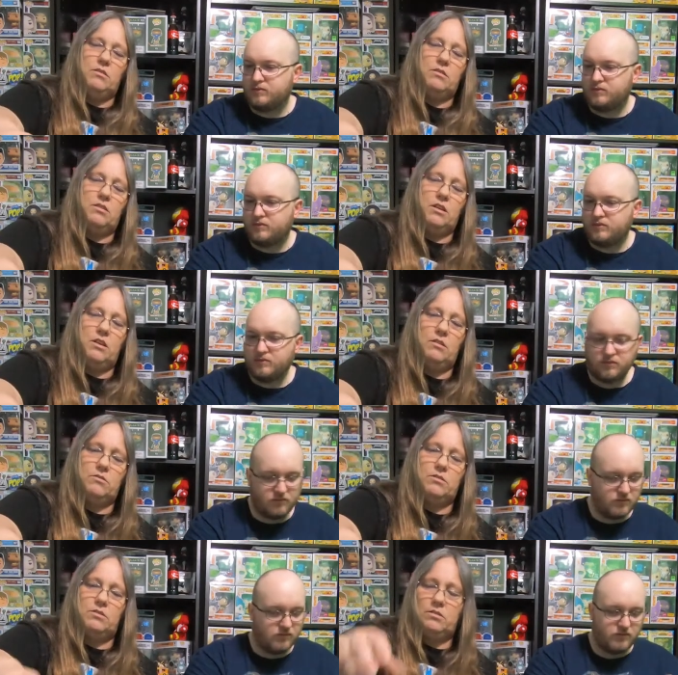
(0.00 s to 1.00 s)
Speaker 1: That's
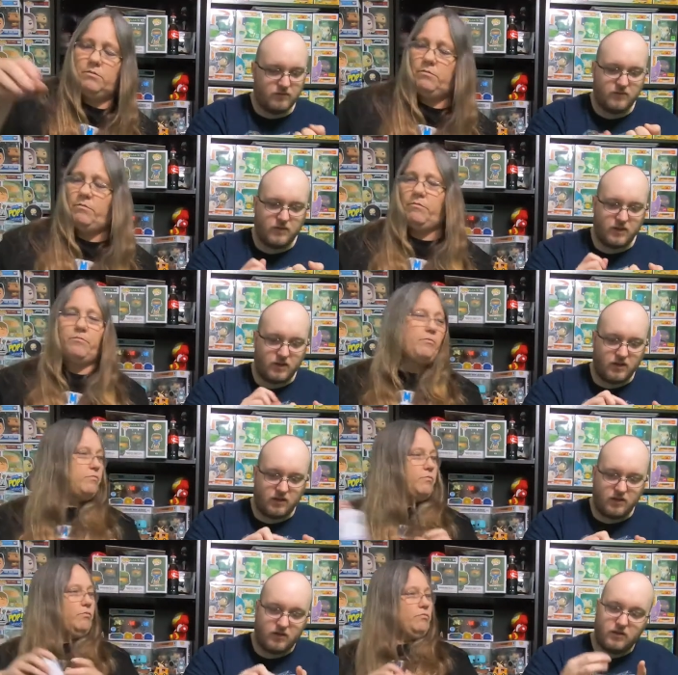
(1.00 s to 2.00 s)
Thanos.
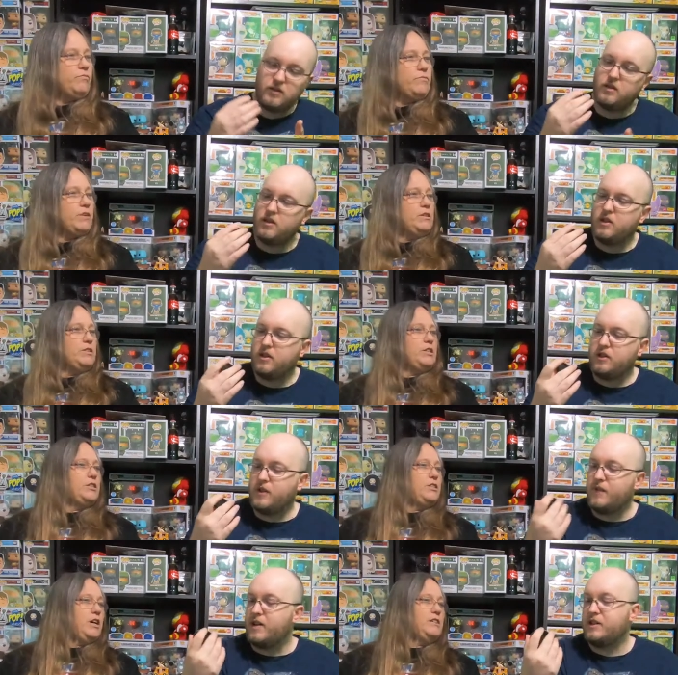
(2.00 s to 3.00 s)
Did you get
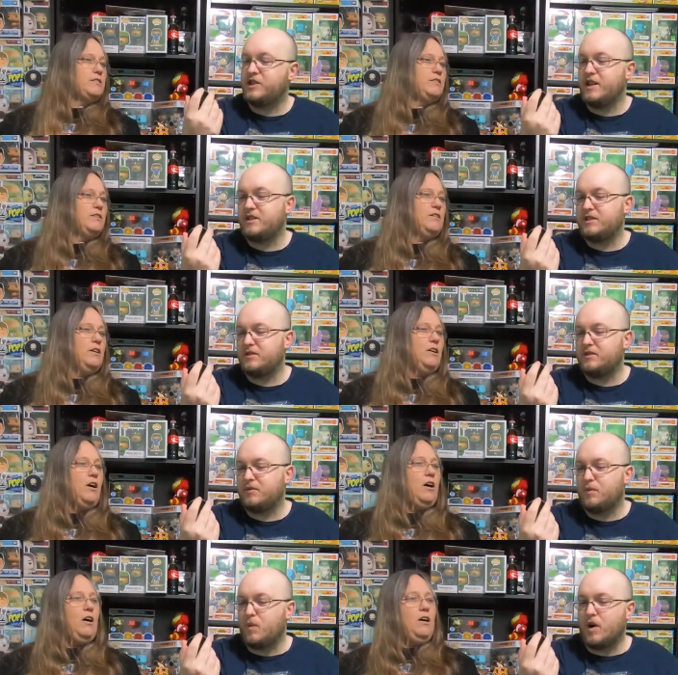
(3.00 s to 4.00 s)
you the found chase? chase.
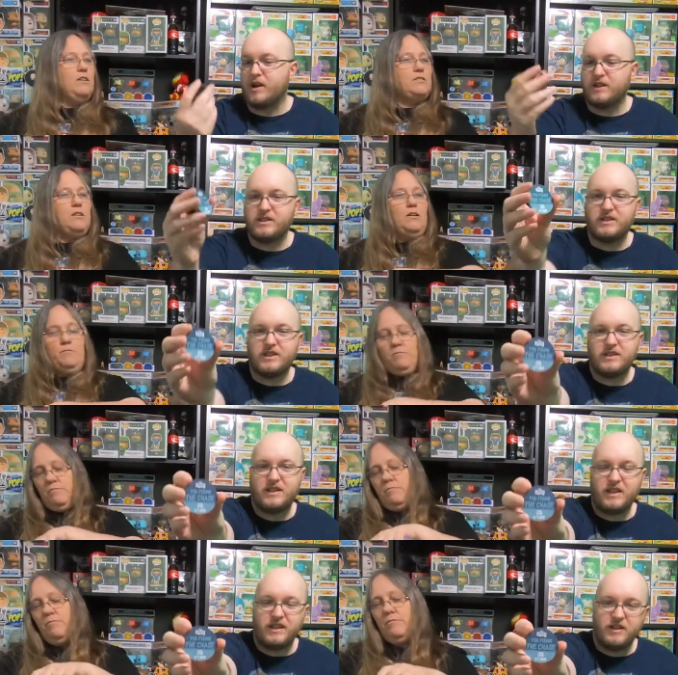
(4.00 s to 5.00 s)
Awesome. One in
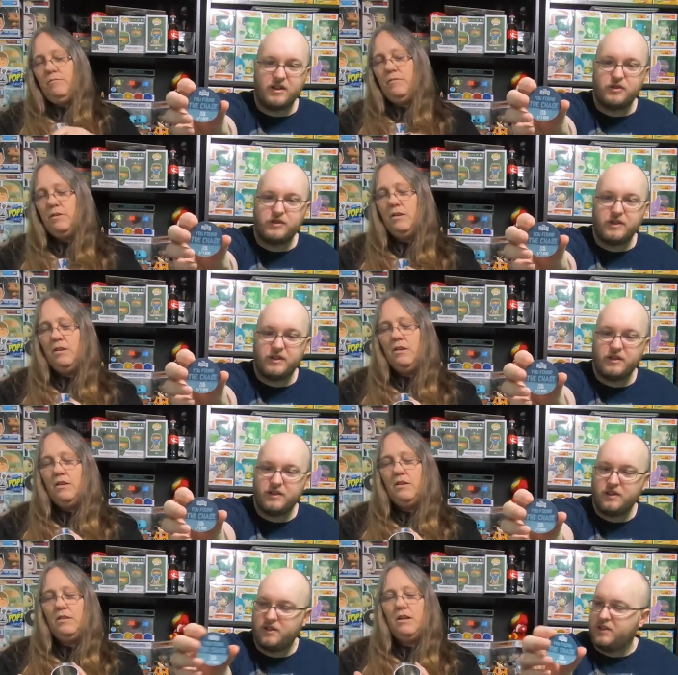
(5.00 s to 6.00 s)
Speaker 2: sixteen hundred.
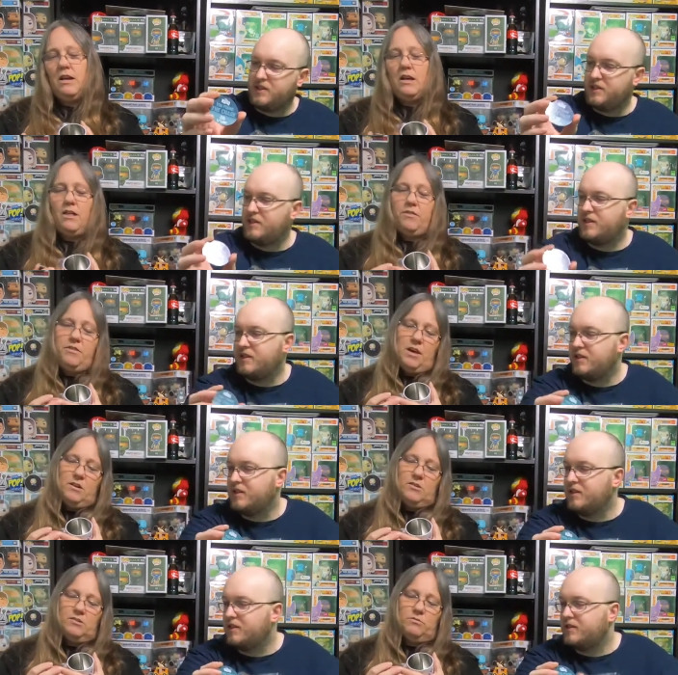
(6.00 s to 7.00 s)
Speaker 1: And then I got
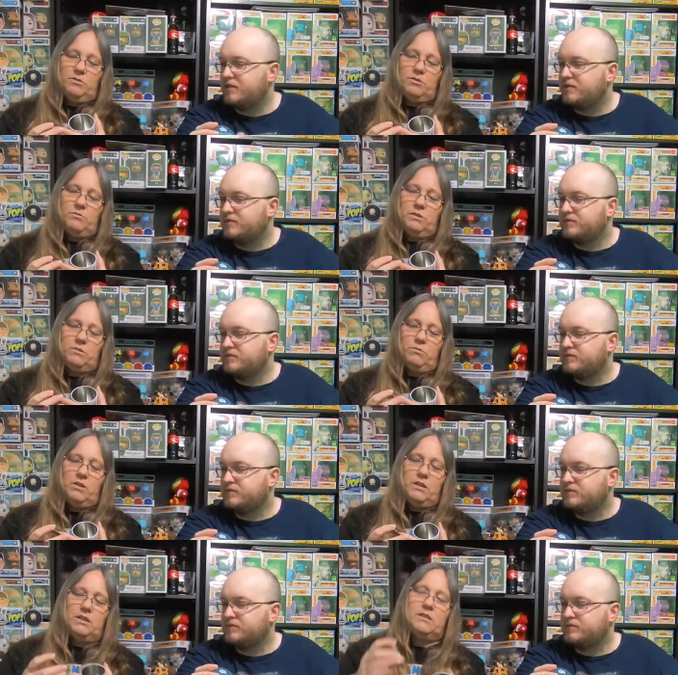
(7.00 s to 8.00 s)
Thanos, which was
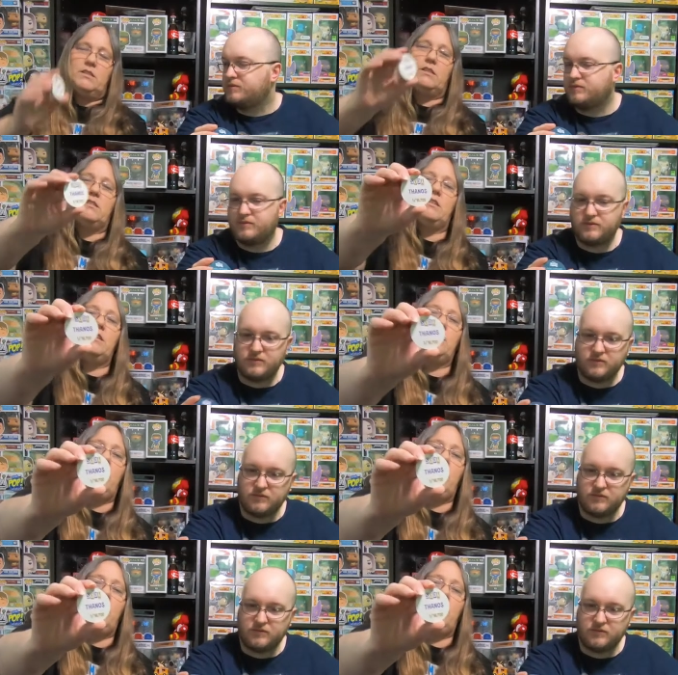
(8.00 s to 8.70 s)
one in sixteen